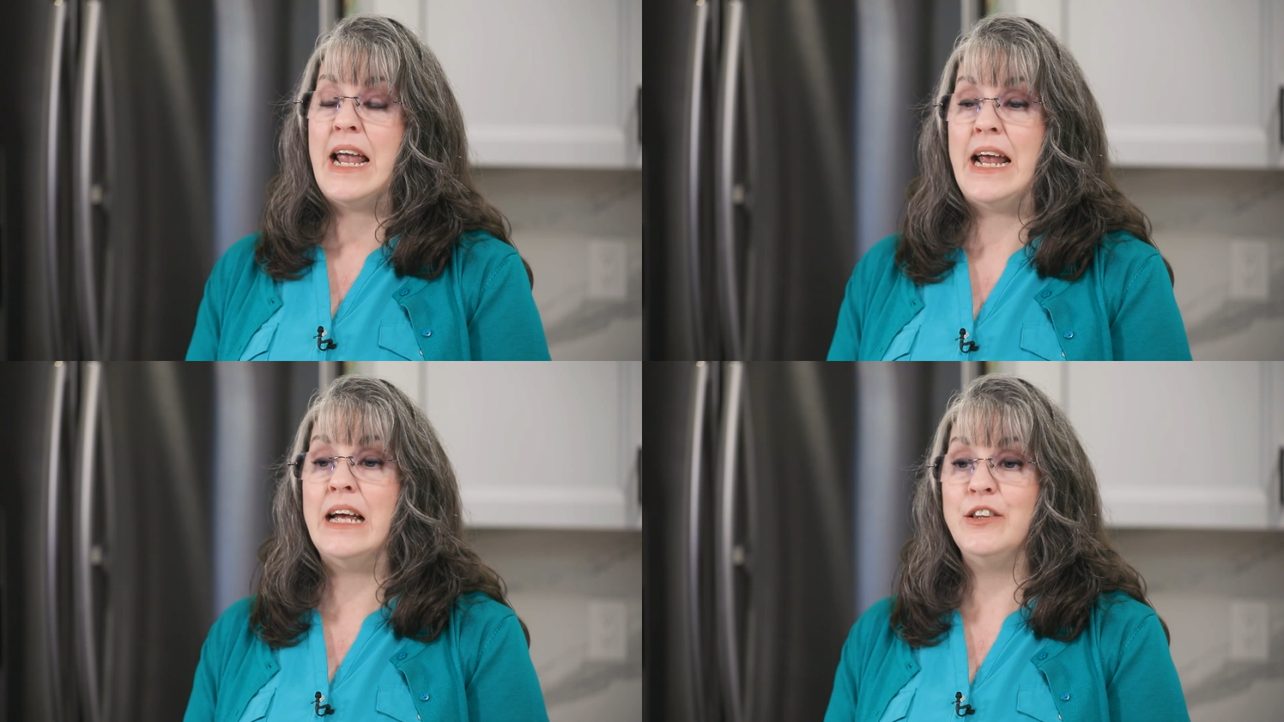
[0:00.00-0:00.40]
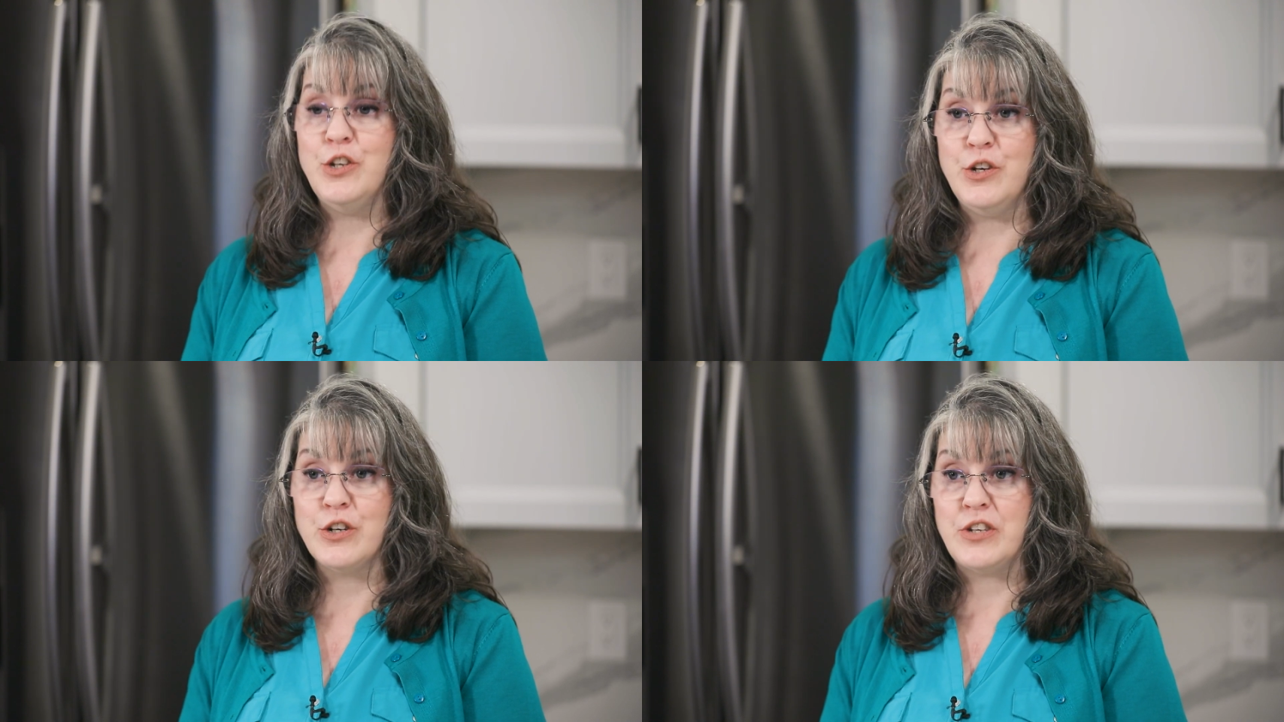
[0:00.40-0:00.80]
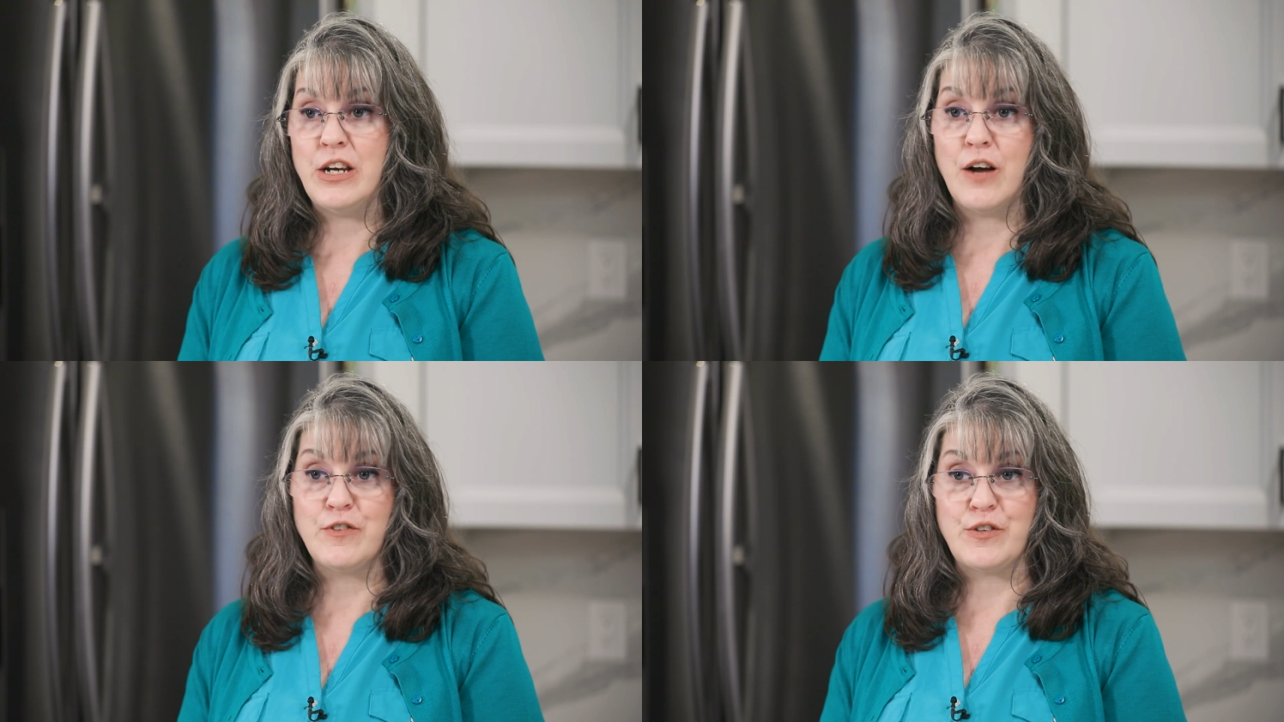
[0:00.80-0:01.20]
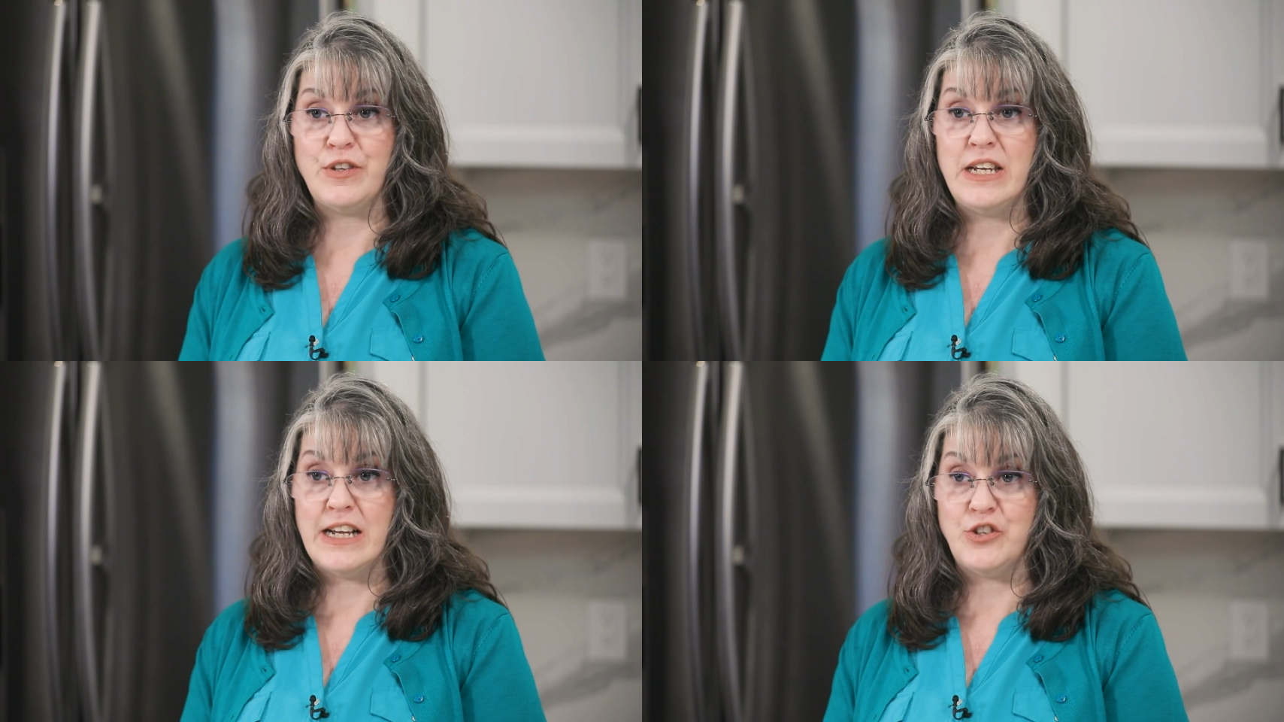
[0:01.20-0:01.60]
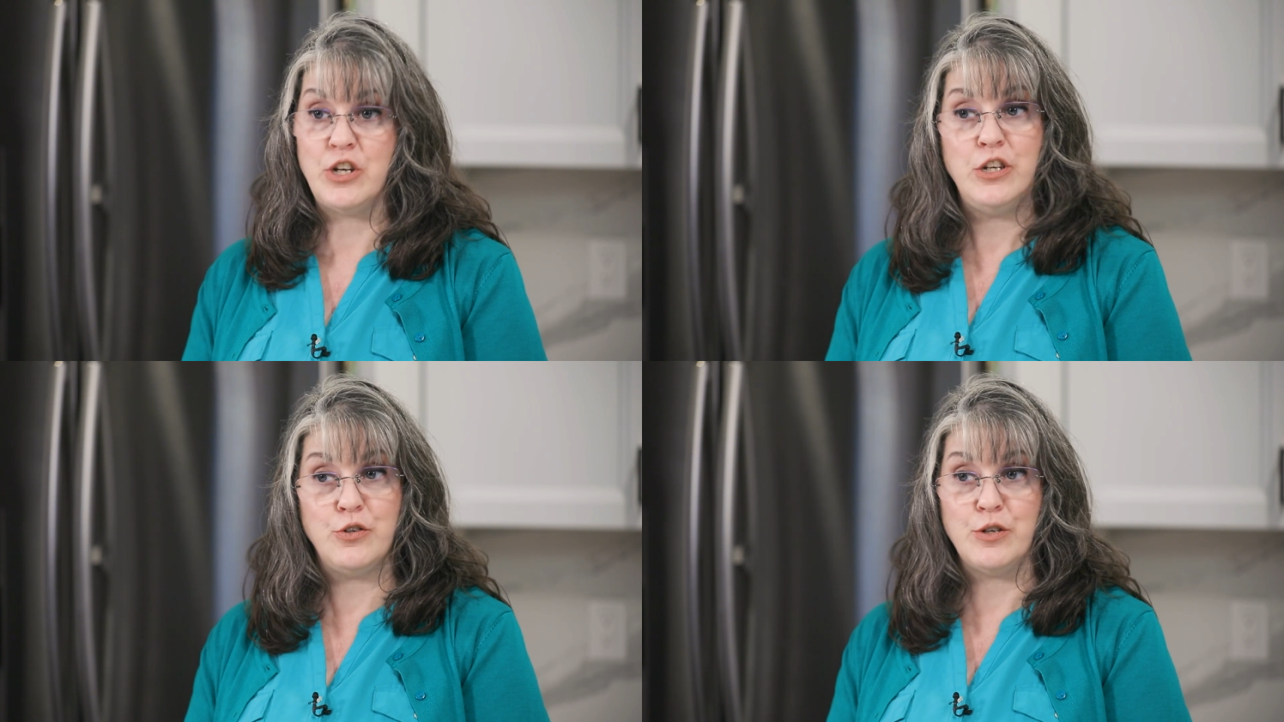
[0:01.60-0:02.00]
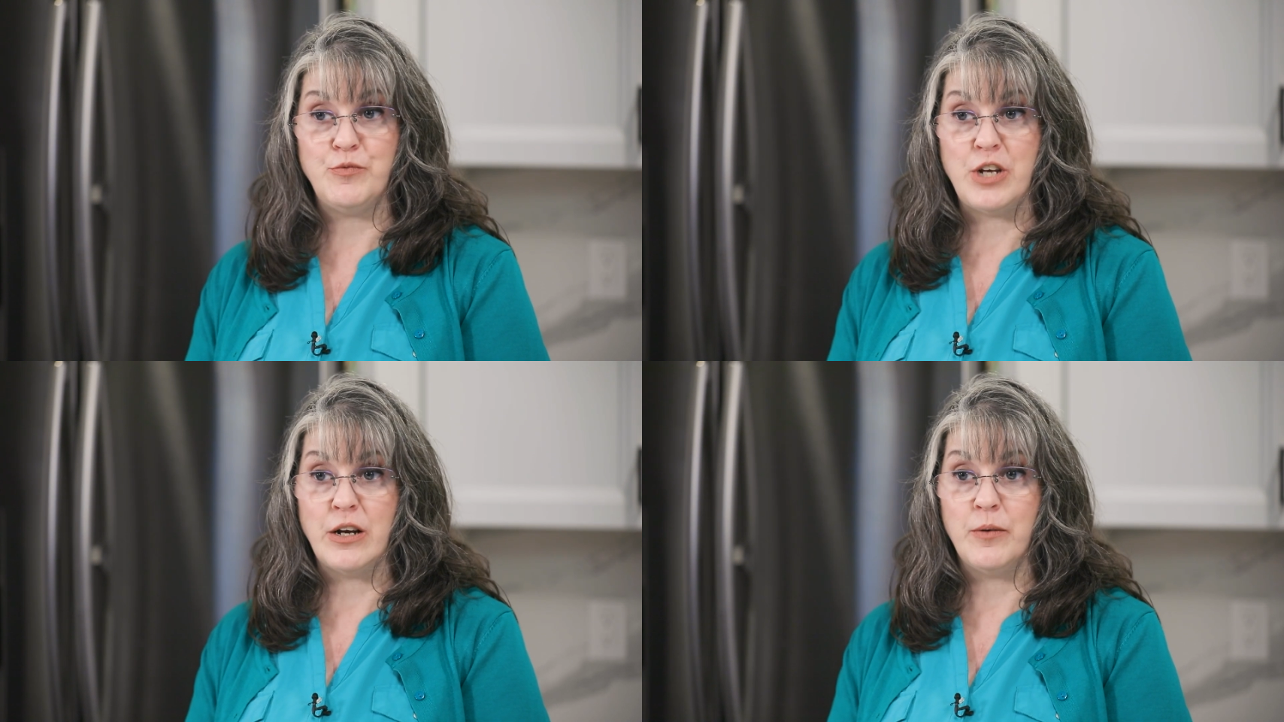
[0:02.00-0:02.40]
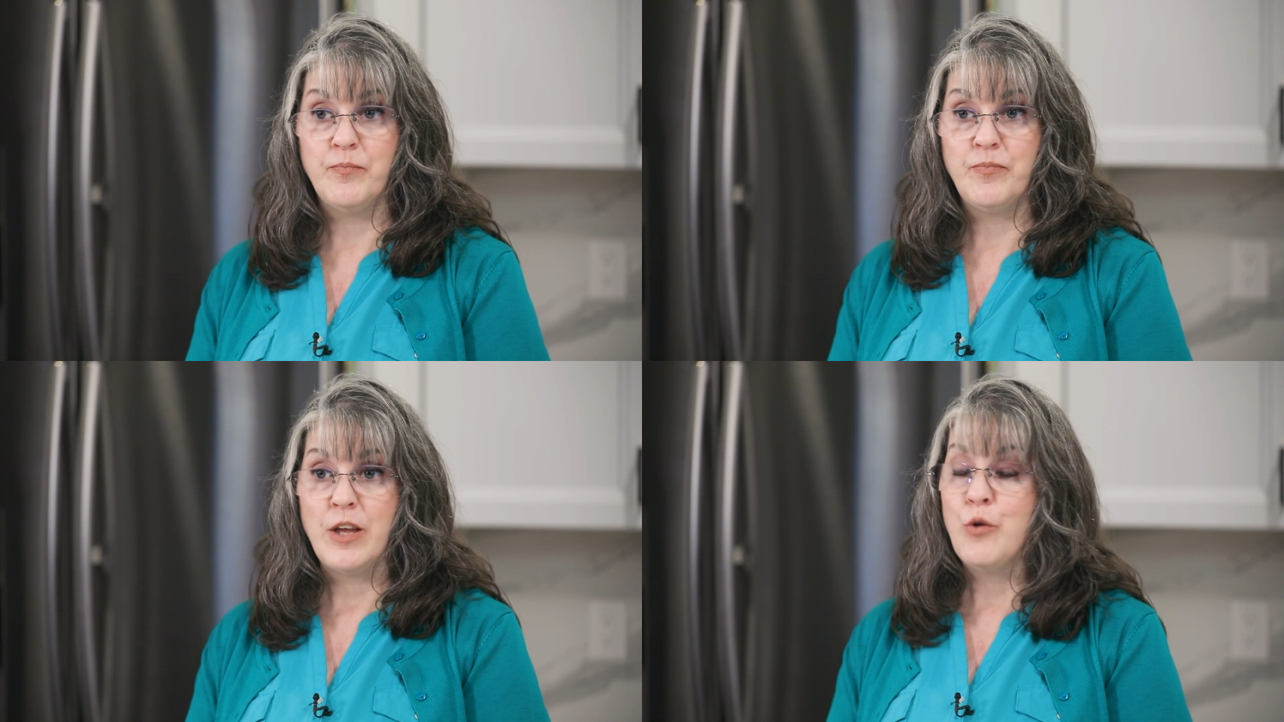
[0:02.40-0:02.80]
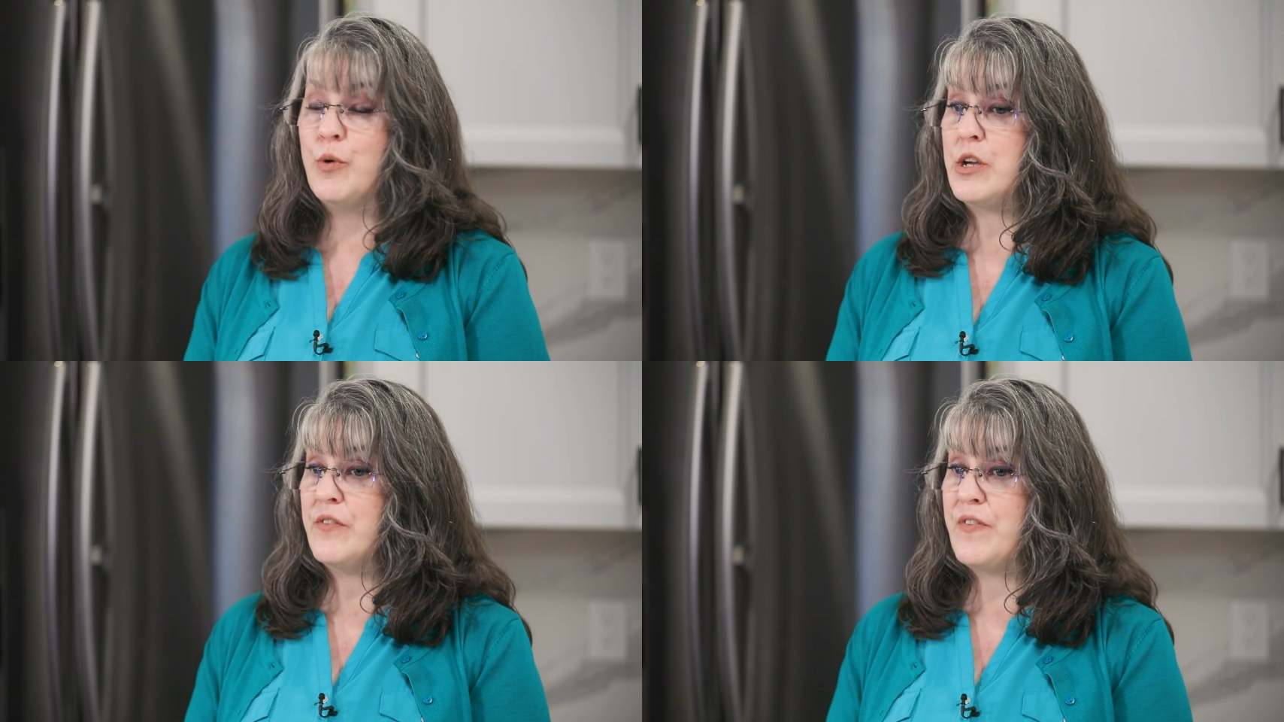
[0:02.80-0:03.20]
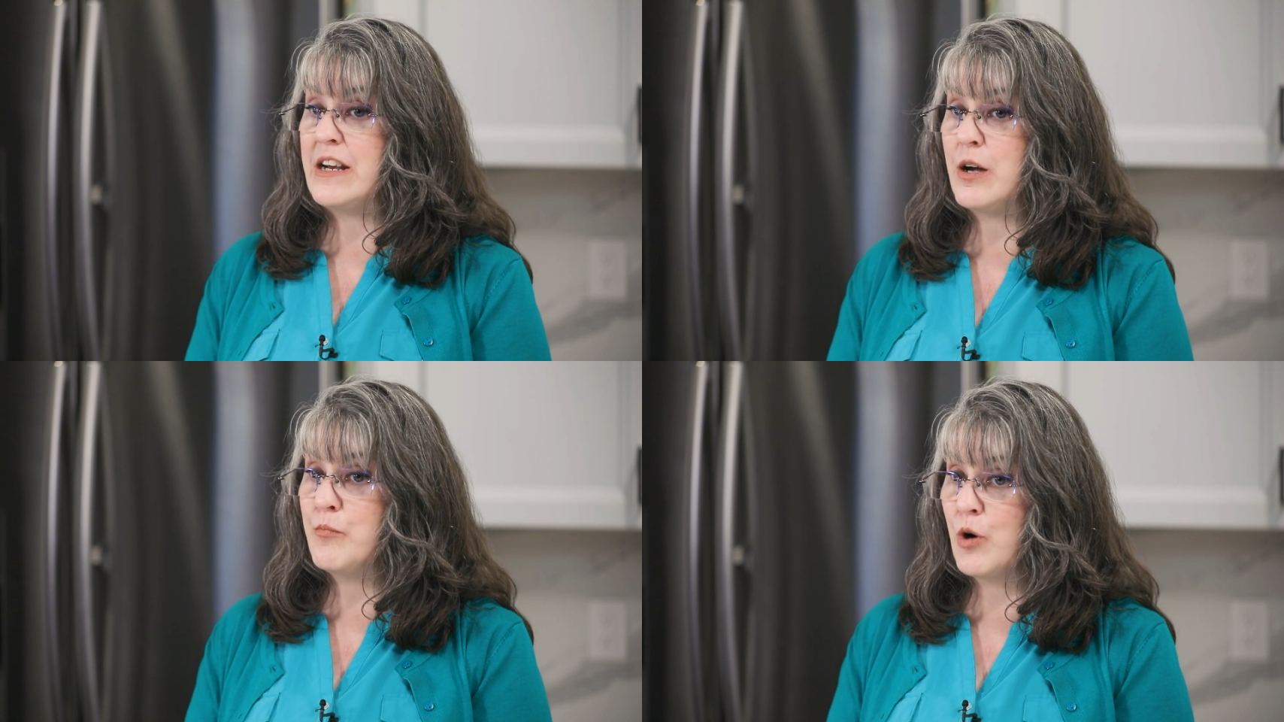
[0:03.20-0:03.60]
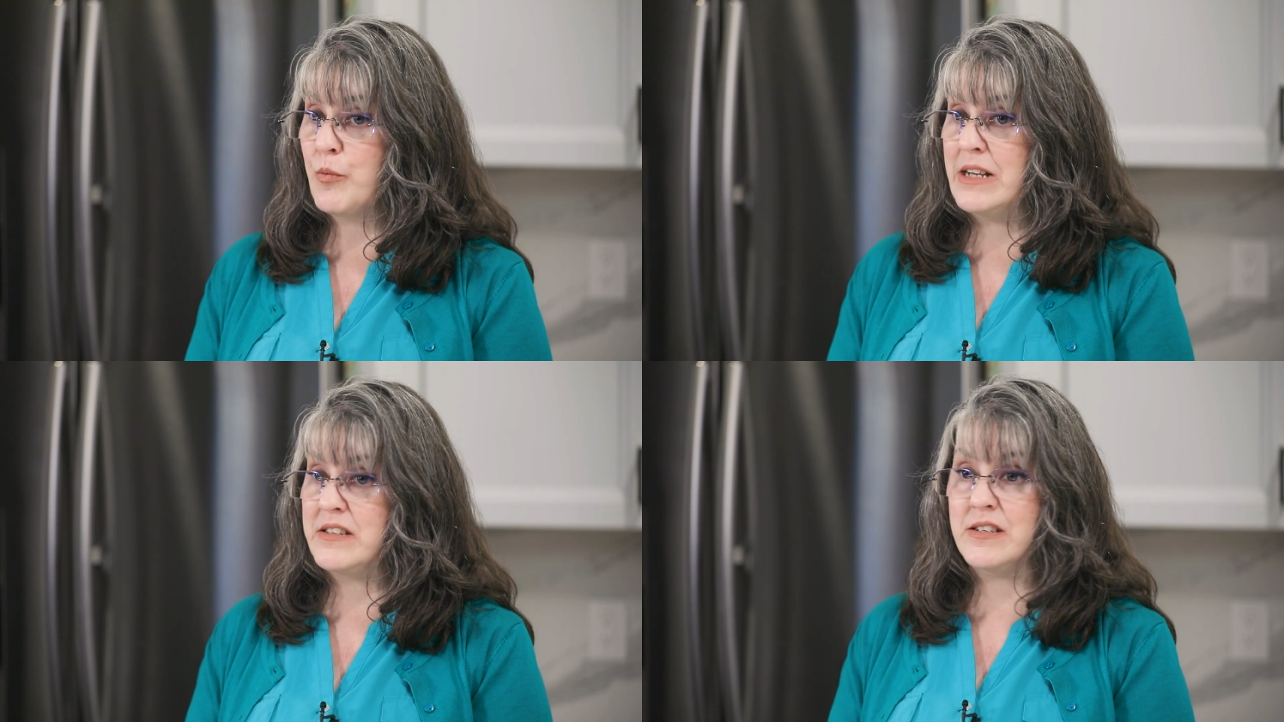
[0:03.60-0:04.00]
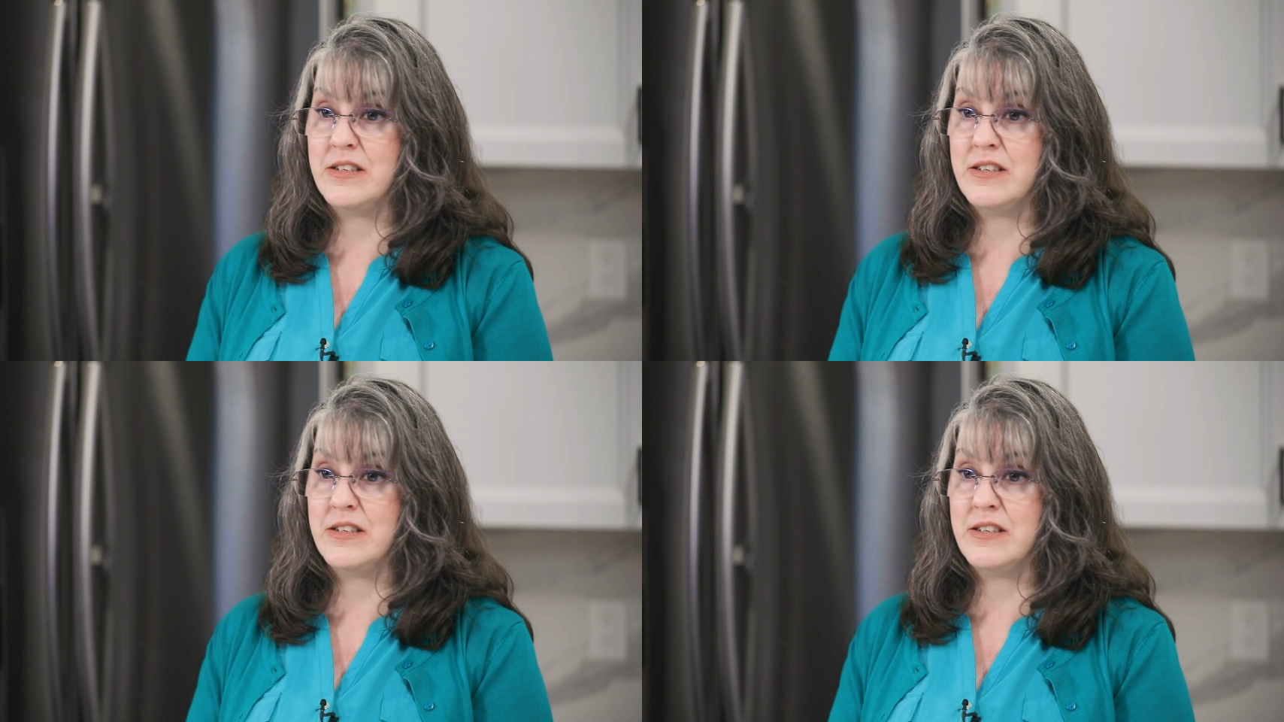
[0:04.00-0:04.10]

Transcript: and the New York State Office for the Aging YouTube channel, where you can find out more ways